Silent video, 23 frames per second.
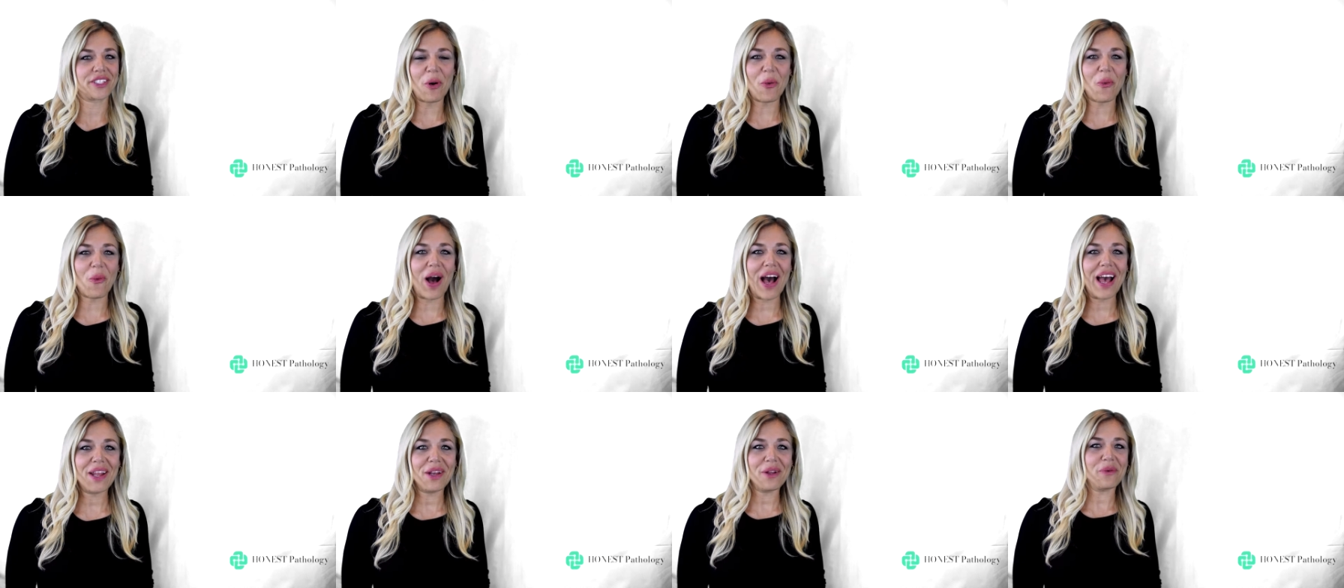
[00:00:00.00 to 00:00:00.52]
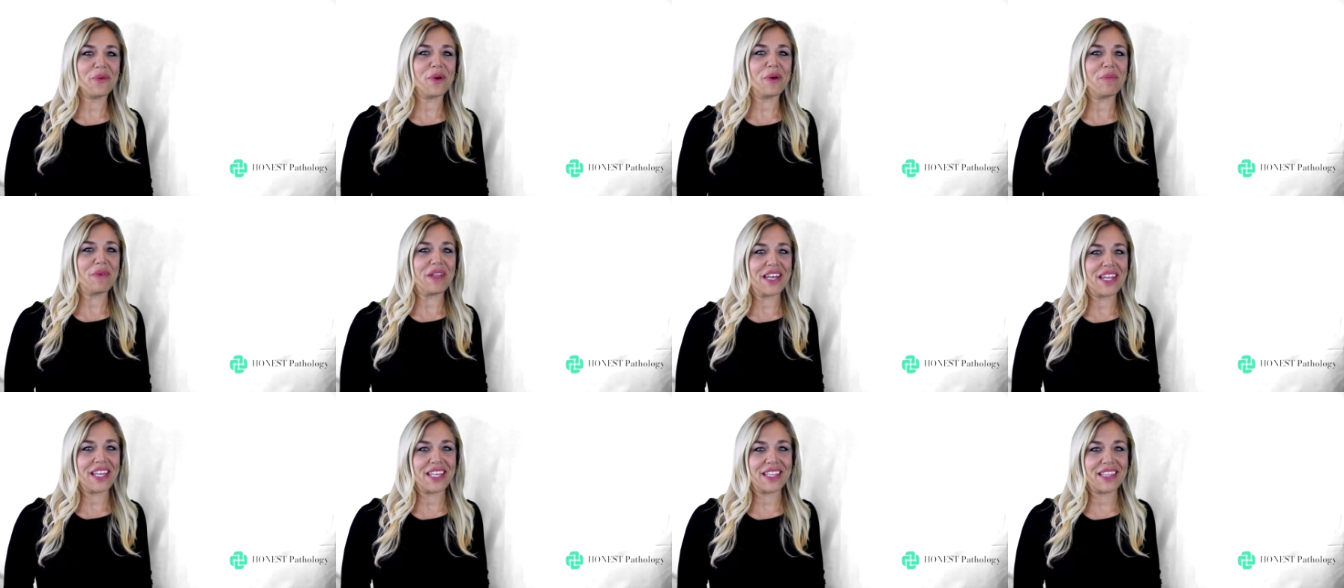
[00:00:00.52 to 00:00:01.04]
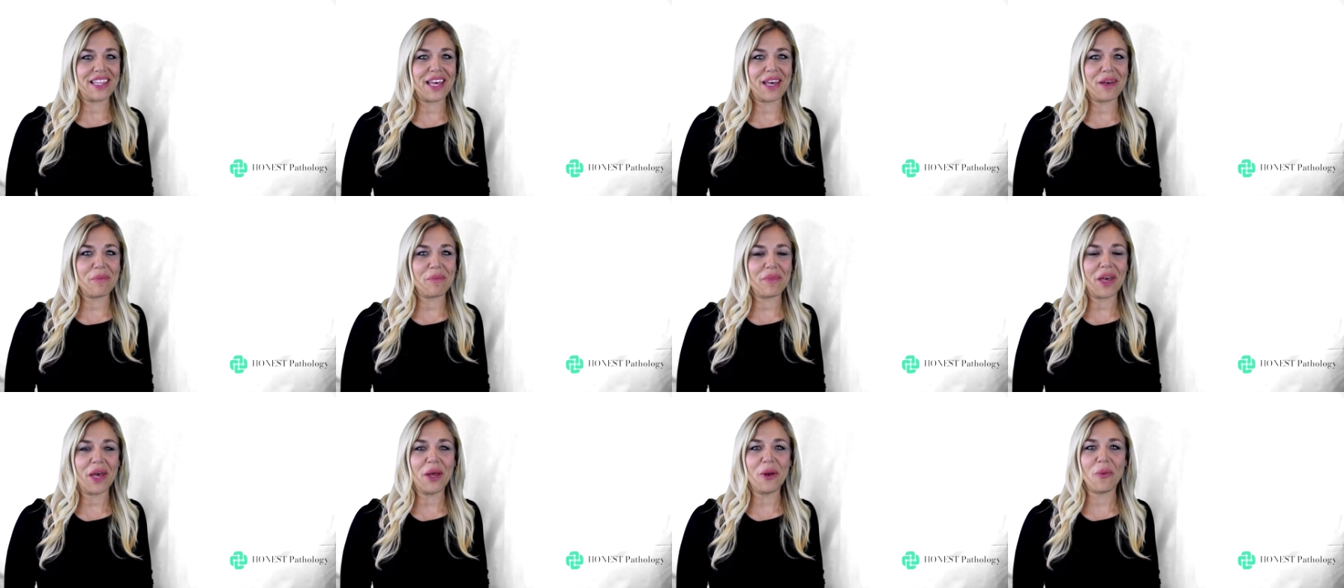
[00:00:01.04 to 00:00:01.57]
But why do women need
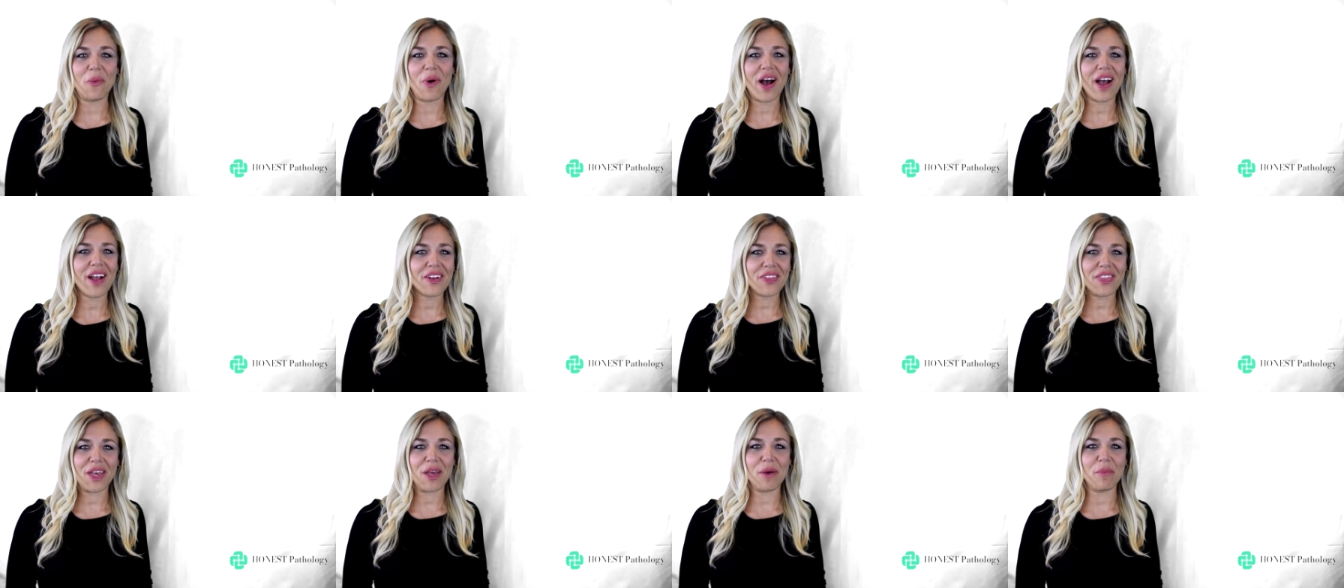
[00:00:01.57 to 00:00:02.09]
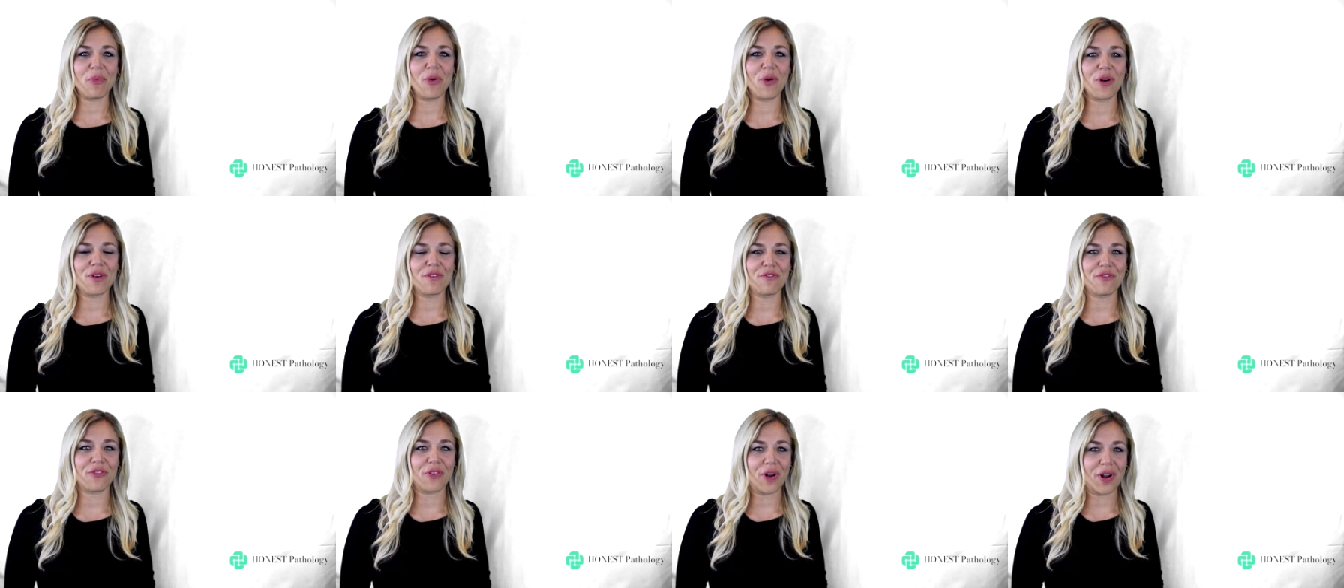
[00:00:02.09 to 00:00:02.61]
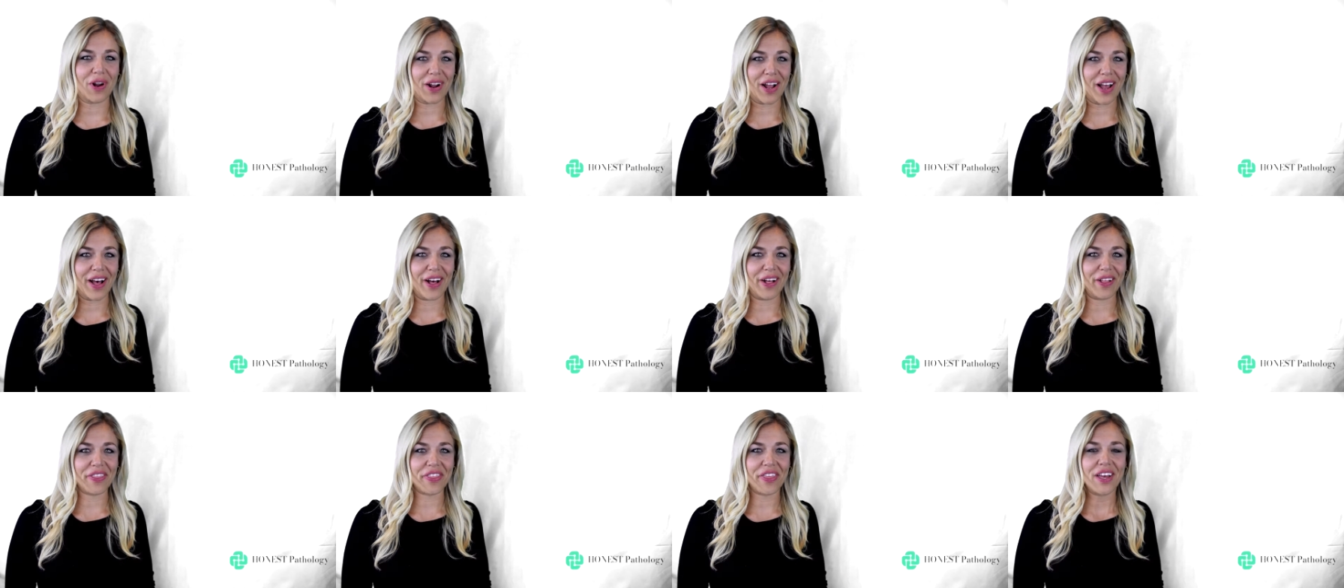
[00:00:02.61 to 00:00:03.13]
them, and why are they important for our
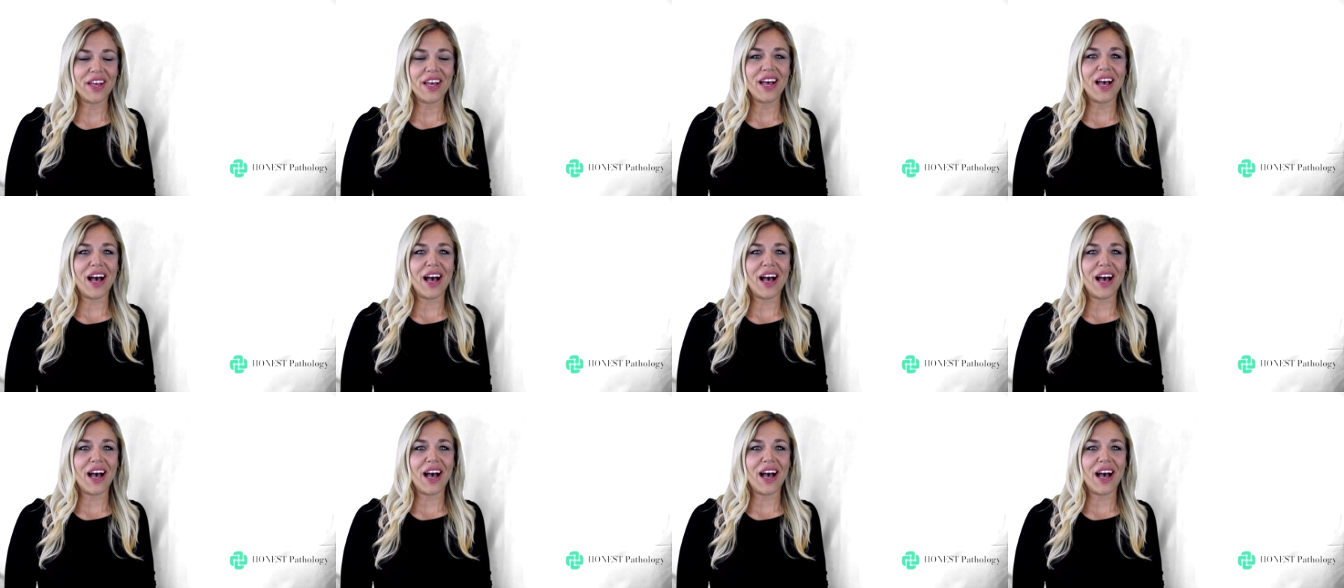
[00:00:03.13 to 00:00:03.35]
health?